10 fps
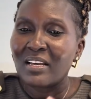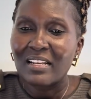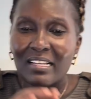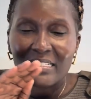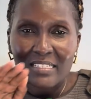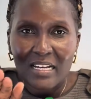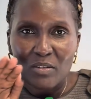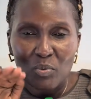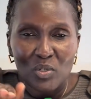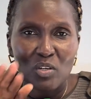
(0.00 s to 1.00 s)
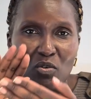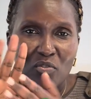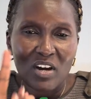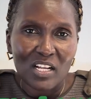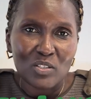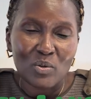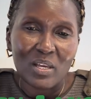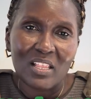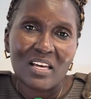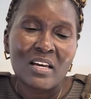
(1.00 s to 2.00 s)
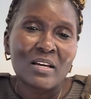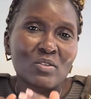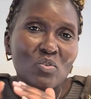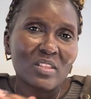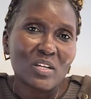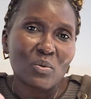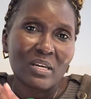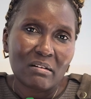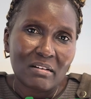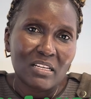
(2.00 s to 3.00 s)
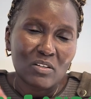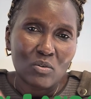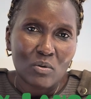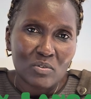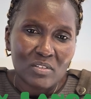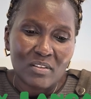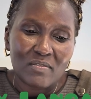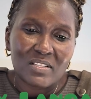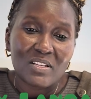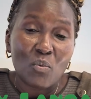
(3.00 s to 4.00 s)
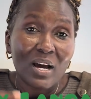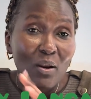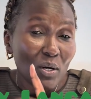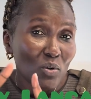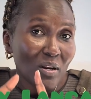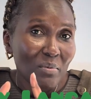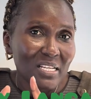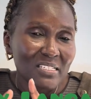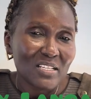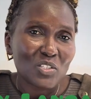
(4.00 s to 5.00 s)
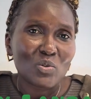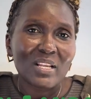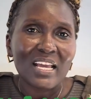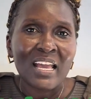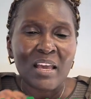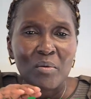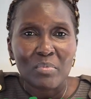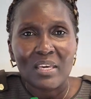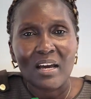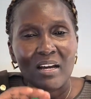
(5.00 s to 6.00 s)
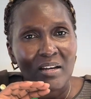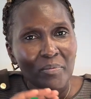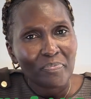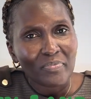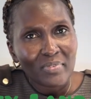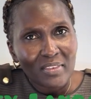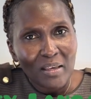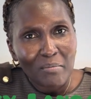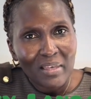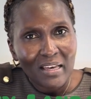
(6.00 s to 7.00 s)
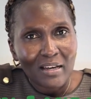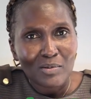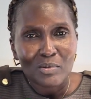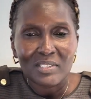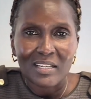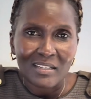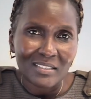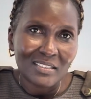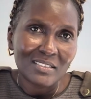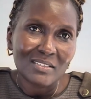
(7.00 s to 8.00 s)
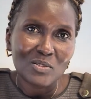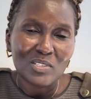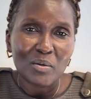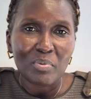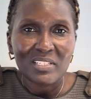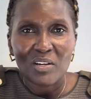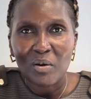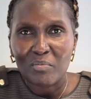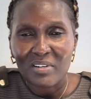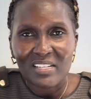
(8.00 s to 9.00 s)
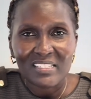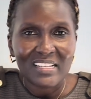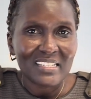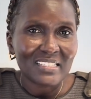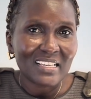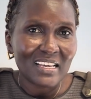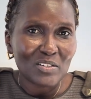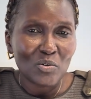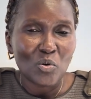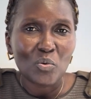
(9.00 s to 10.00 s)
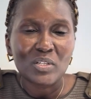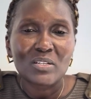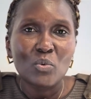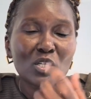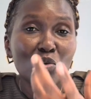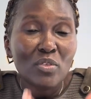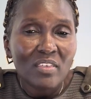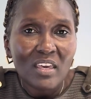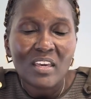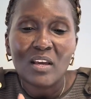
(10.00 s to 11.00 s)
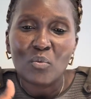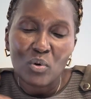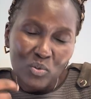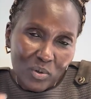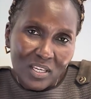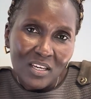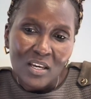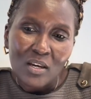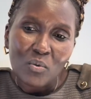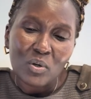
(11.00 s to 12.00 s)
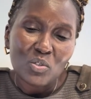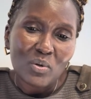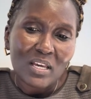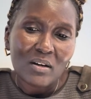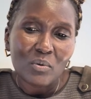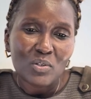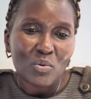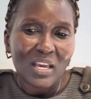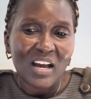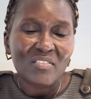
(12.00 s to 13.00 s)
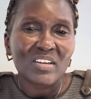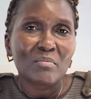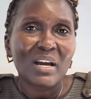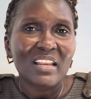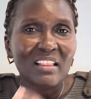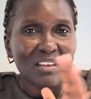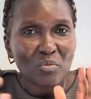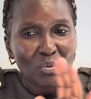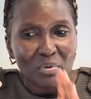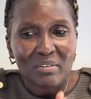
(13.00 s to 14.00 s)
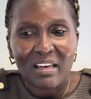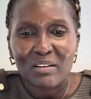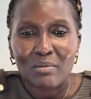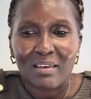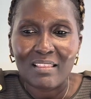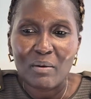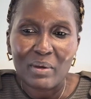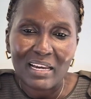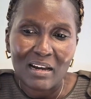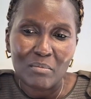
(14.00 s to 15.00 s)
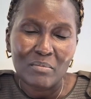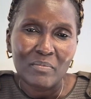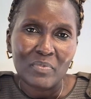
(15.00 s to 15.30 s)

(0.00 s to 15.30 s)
Let's start putting your file together so that we are ready to launch the visa. Wale watu wanamaliza shule pia tembea, kuja pinch our brains. Let's get to know what you think and what we have in mind, and then we put that together. We come